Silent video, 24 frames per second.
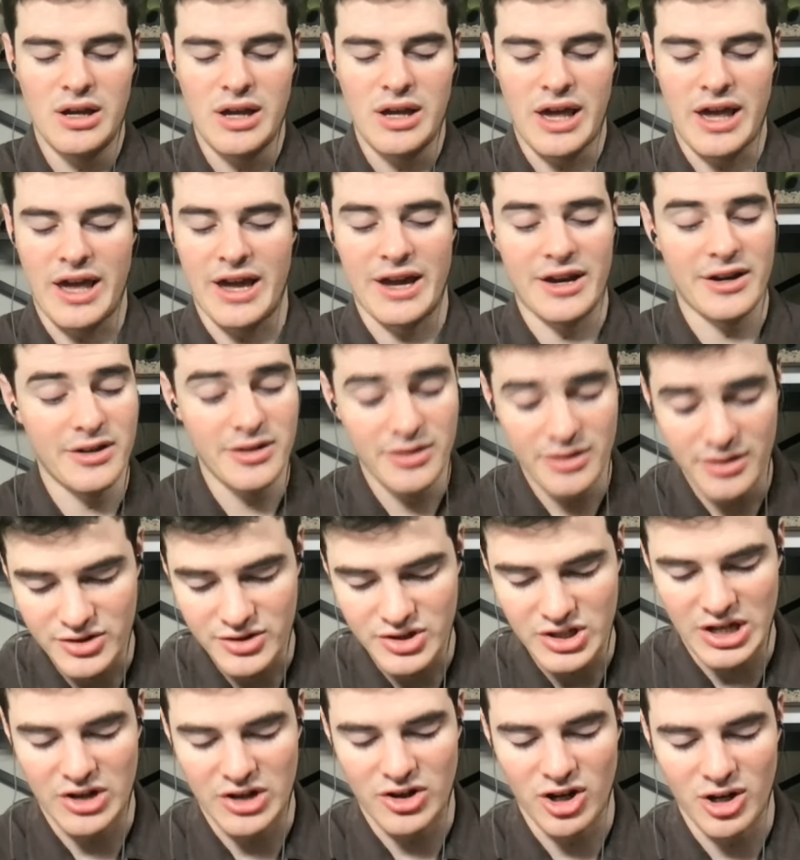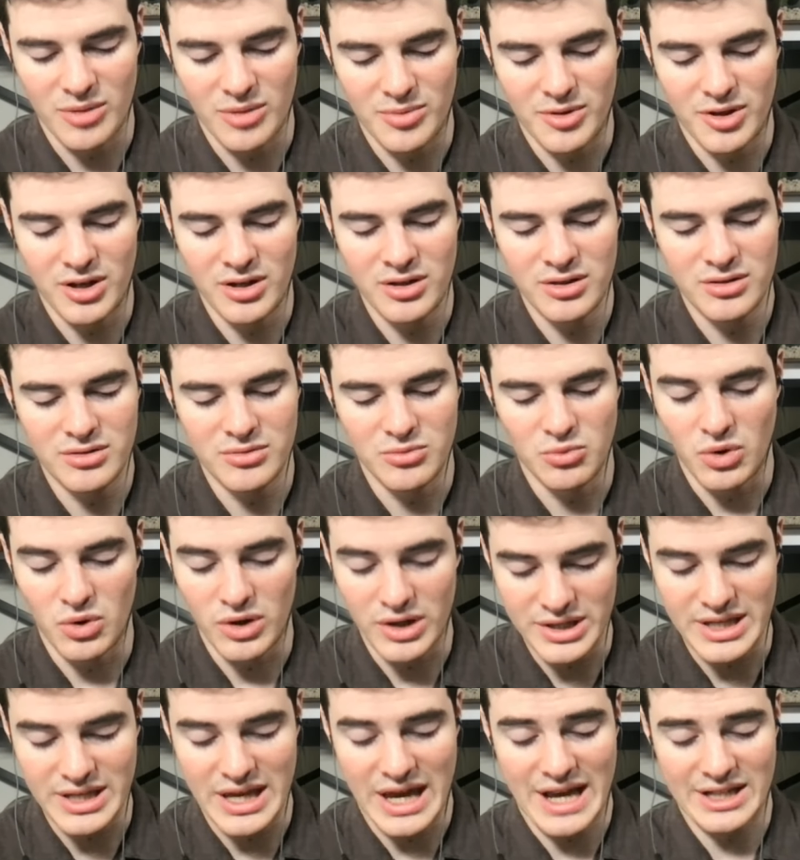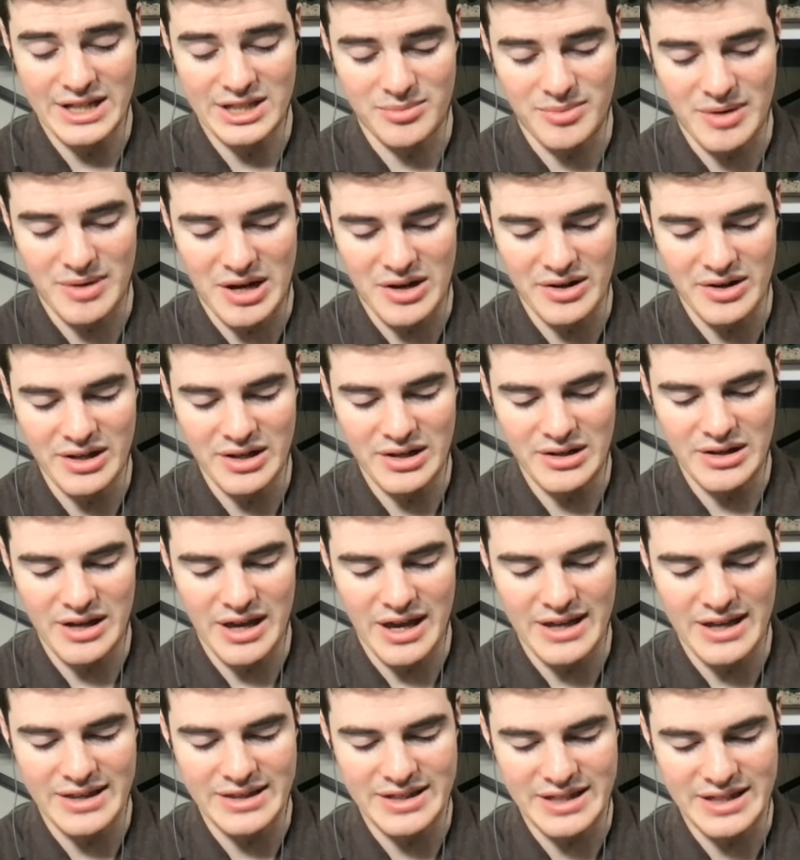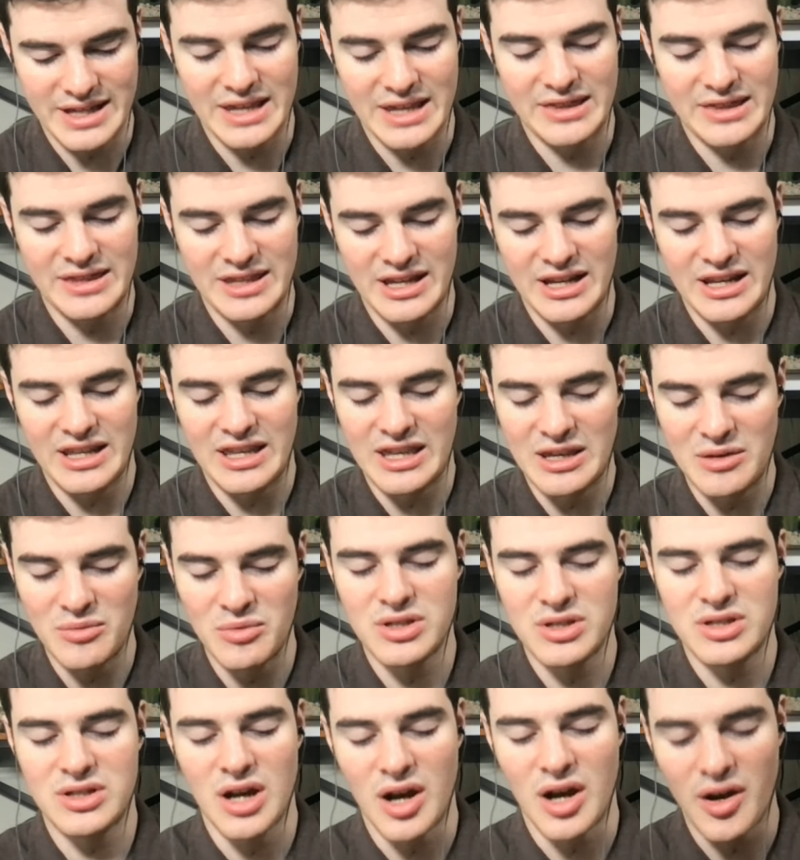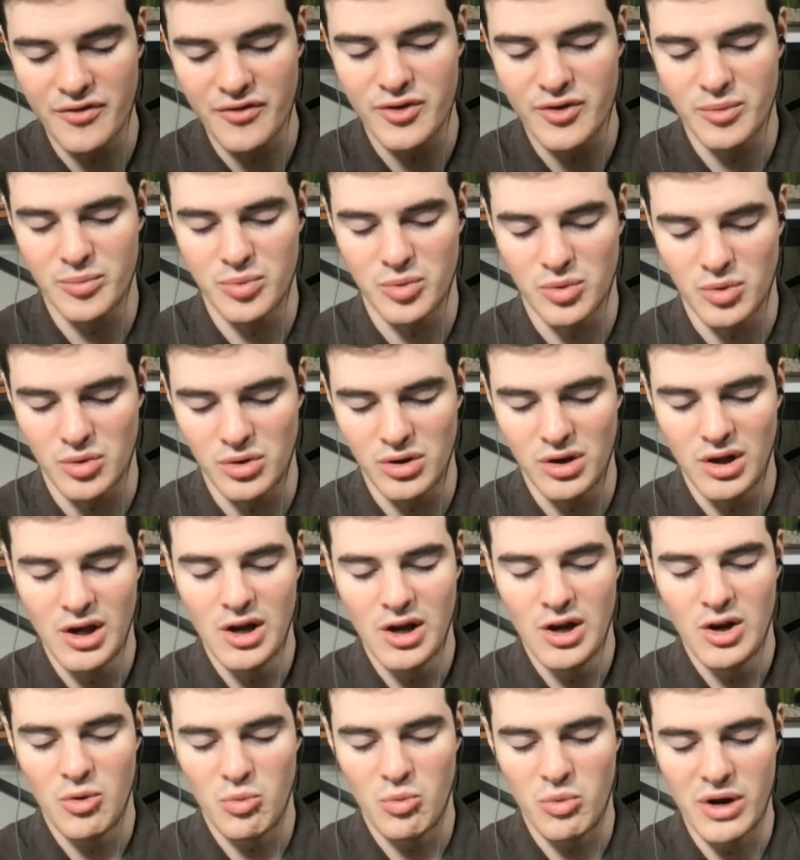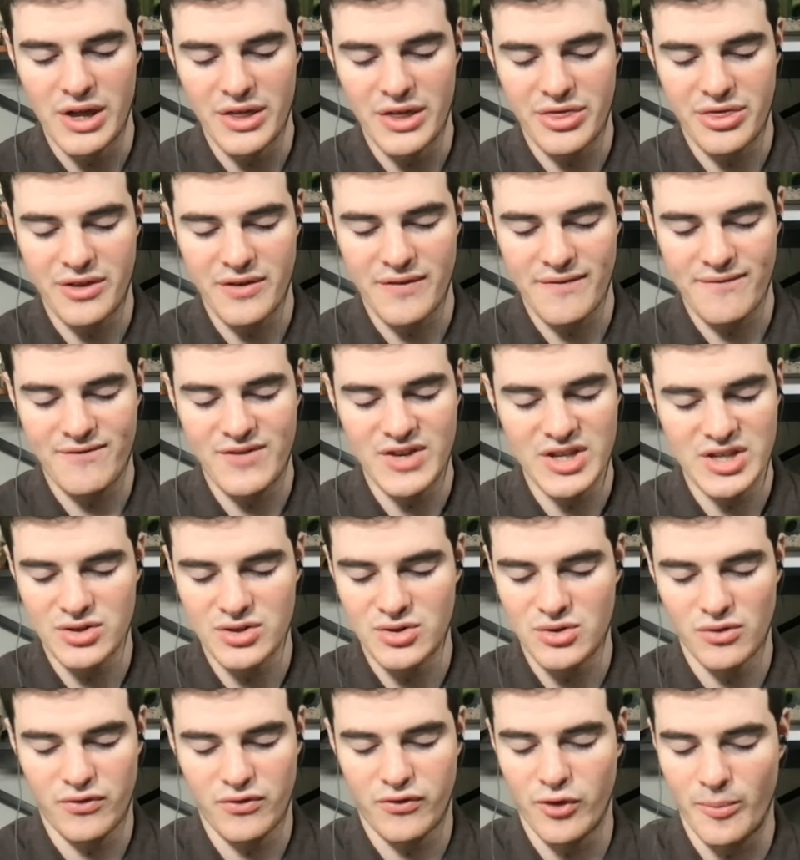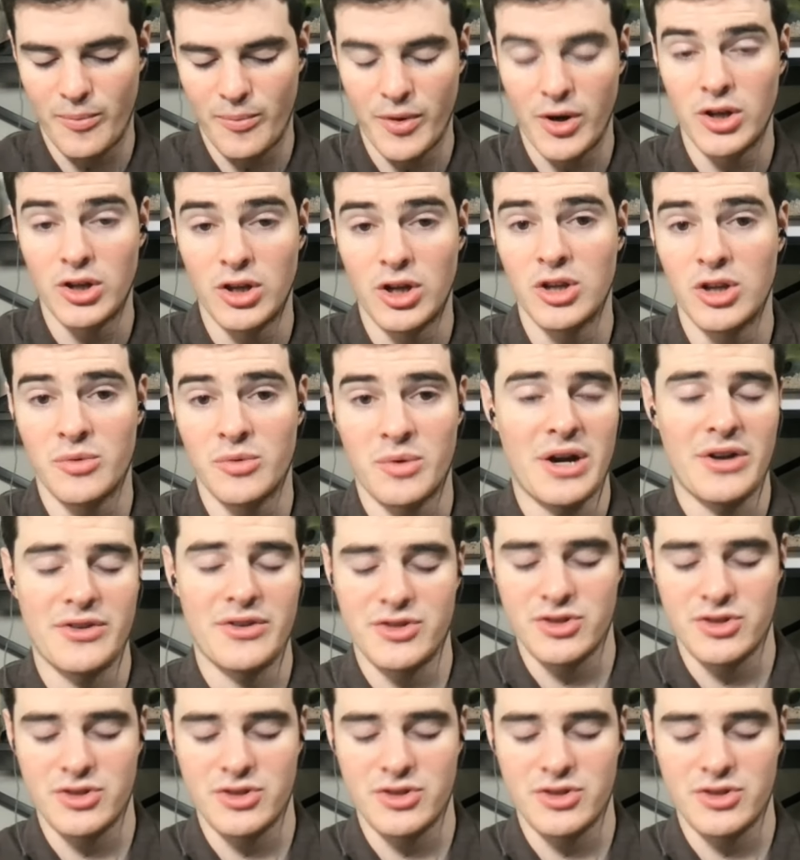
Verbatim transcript: And John Harbaugh was asked about it and said that he was comfortable with physical football all around.